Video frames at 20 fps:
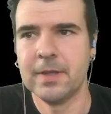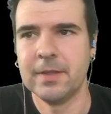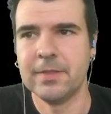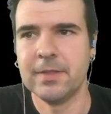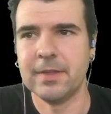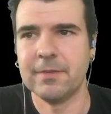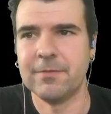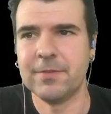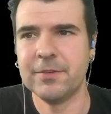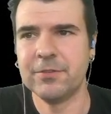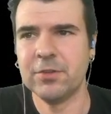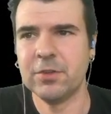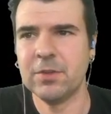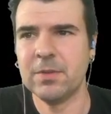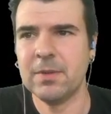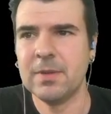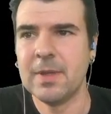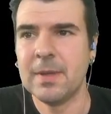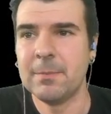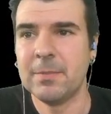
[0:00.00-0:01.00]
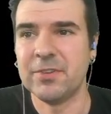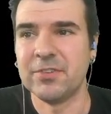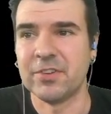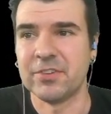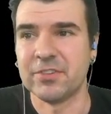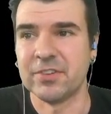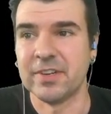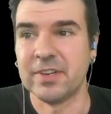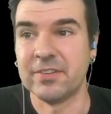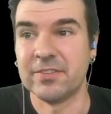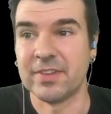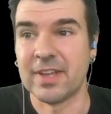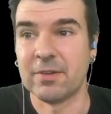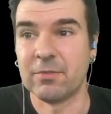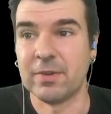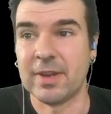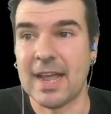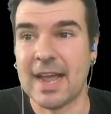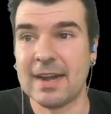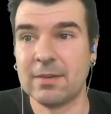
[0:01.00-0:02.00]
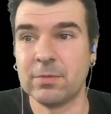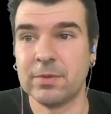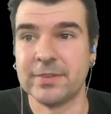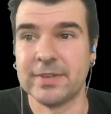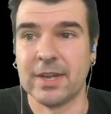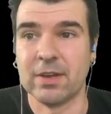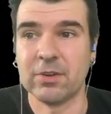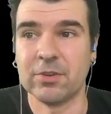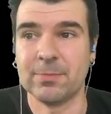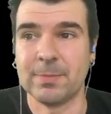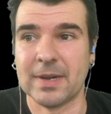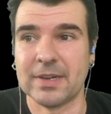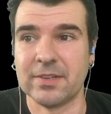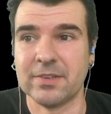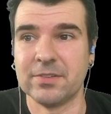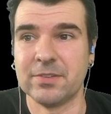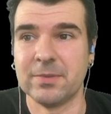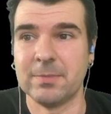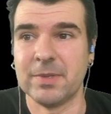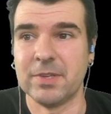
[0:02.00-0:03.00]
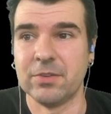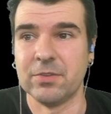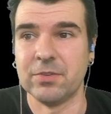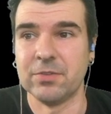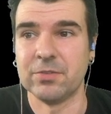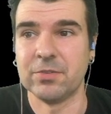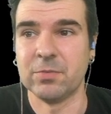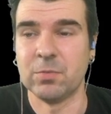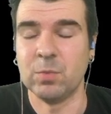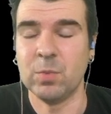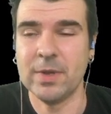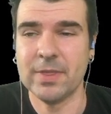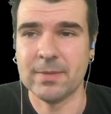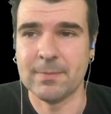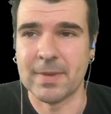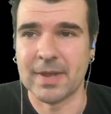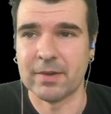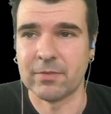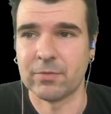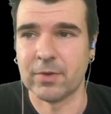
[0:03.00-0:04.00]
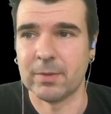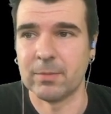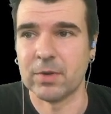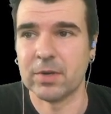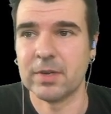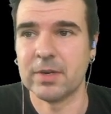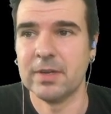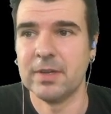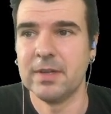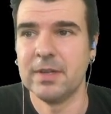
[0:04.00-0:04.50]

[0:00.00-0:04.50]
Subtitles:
The official position is that React was now expected to be used with a metaframework.